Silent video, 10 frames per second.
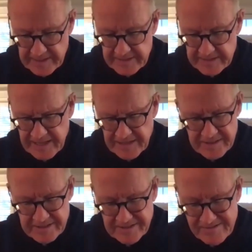
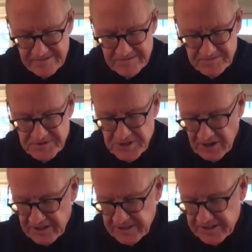that
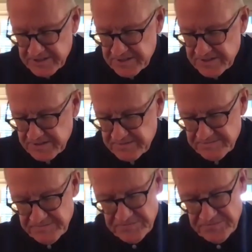dark is,
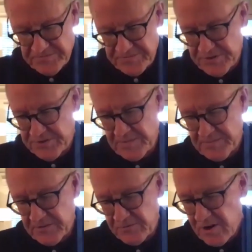there's
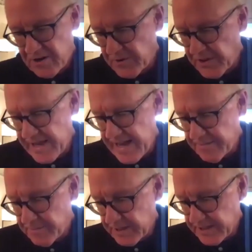something wrong with
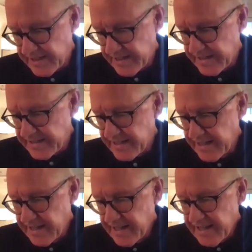that, but
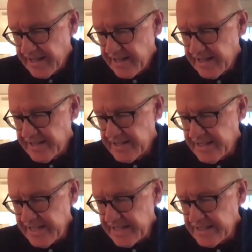it
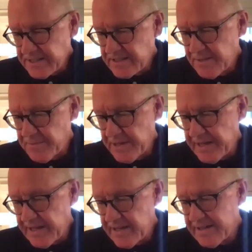needs to
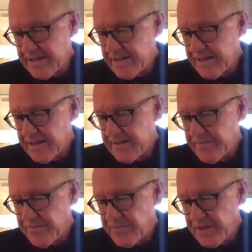be
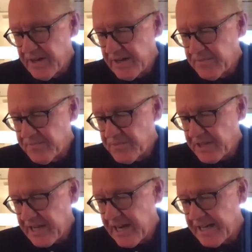the
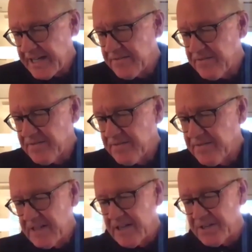kind of
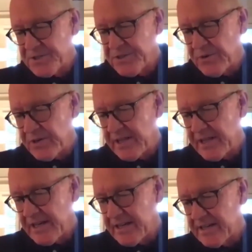a story that